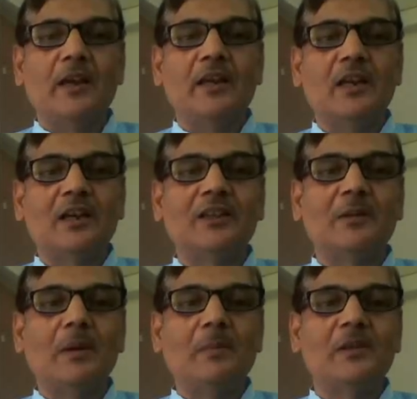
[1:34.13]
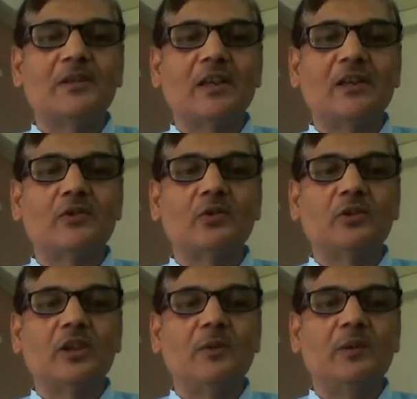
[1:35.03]
In other mammals also,
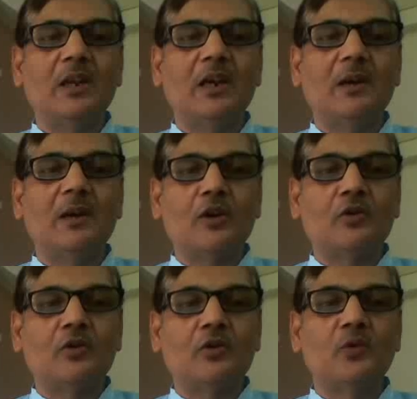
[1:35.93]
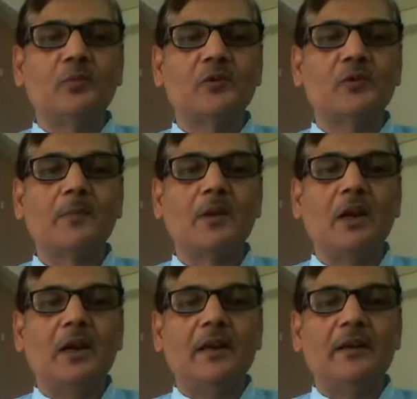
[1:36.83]
they will have autosomes
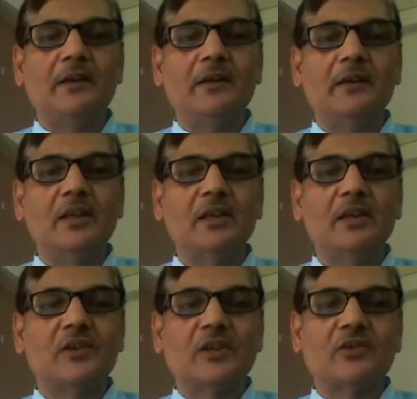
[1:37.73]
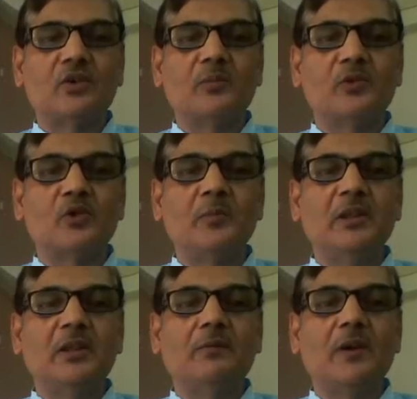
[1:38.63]
and the sex chromosome
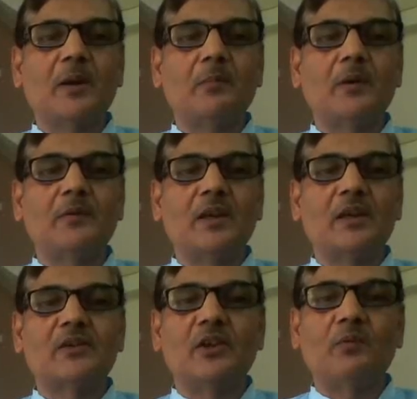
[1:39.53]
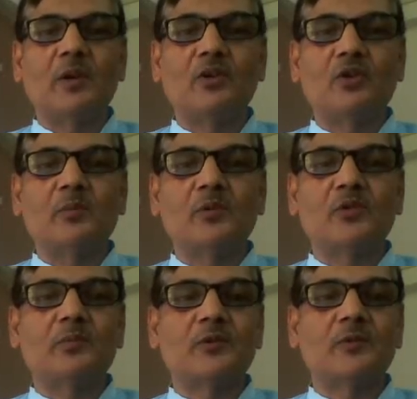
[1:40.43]
in the form of X and Y
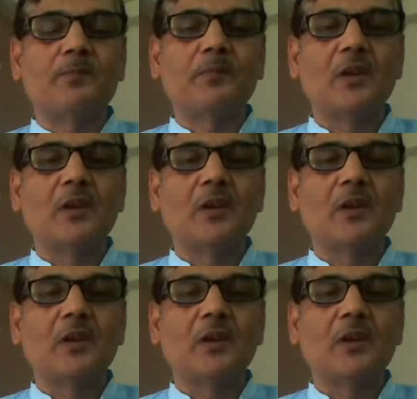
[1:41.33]
chromosomes.